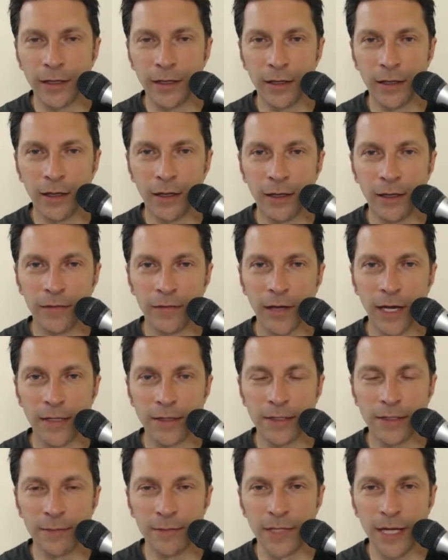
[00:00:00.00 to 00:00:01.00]
you've
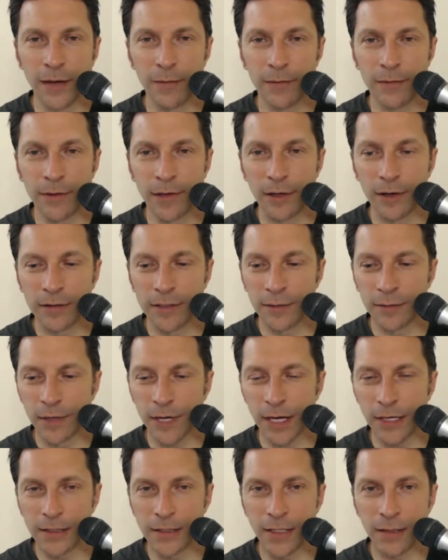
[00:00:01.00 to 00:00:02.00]
got some depth there, some
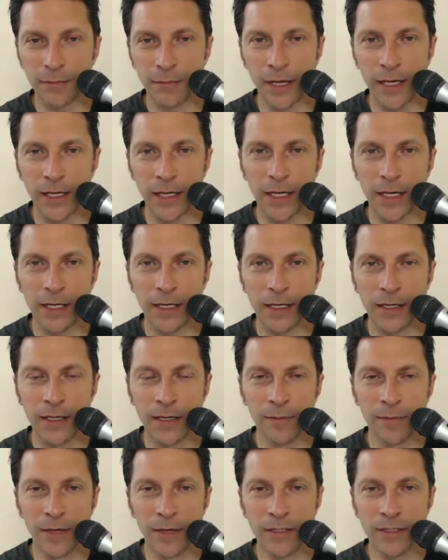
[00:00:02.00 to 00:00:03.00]
guys that may get
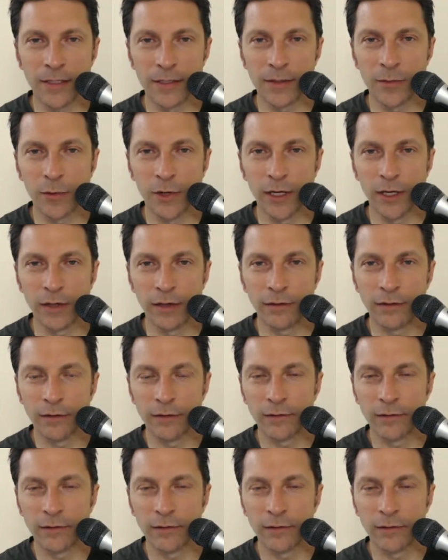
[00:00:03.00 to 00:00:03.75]
into the mix as well.